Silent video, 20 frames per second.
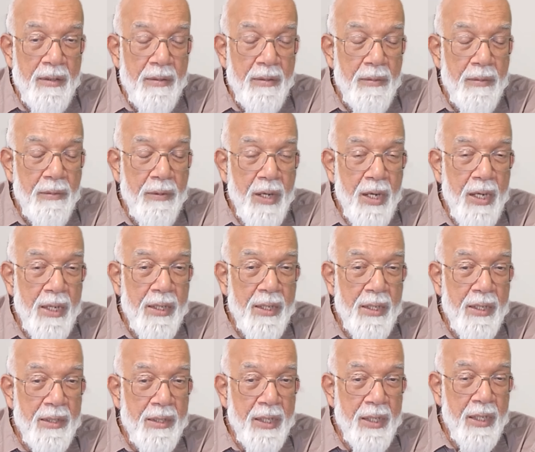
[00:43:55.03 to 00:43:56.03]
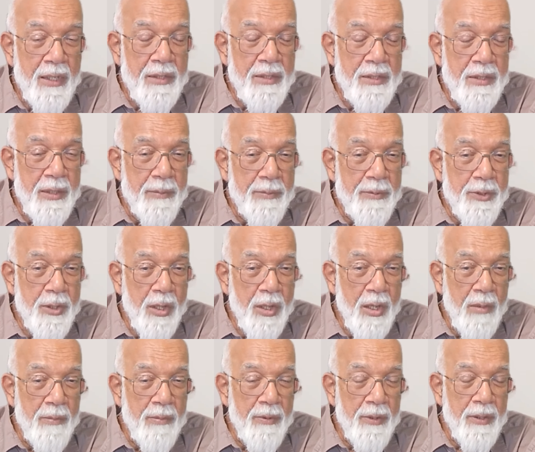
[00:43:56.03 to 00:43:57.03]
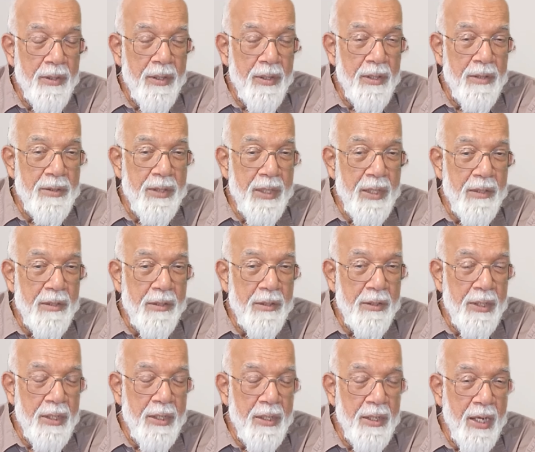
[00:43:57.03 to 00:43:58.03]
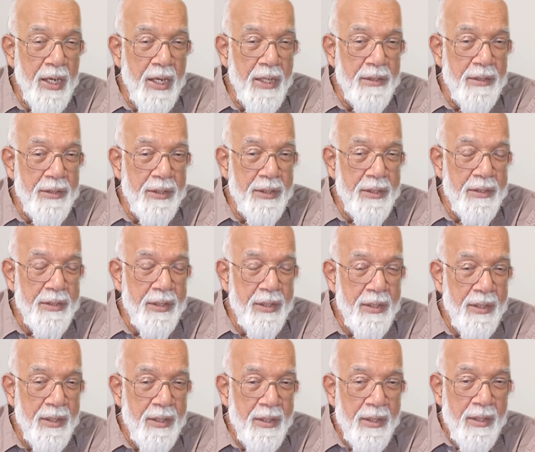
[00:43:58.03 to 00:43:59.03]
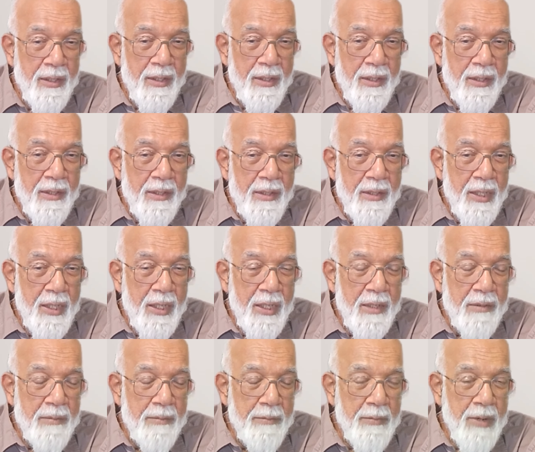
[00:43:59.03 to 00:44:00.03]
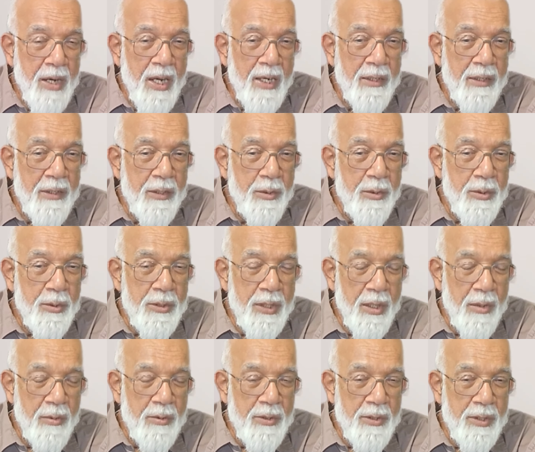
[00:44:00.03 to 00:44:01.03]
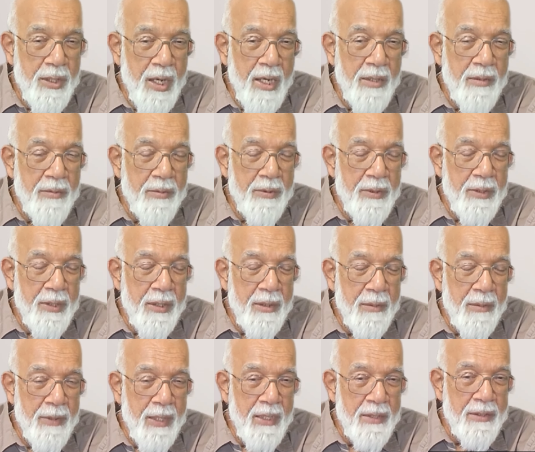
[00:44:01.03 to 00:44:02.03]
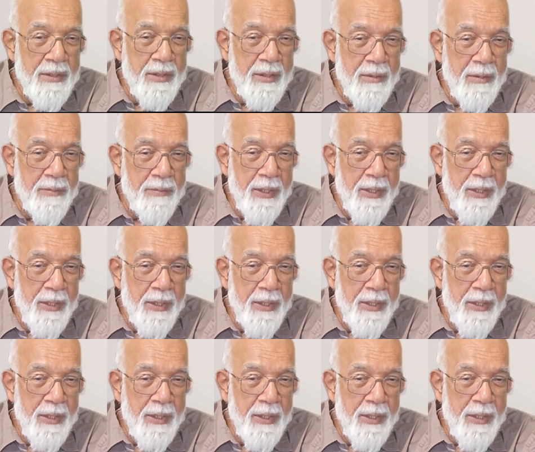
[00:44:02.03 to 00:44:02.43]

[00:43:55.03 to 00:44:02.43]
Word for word: why it gets absorbed because it realizes that mind goes outside with an imagined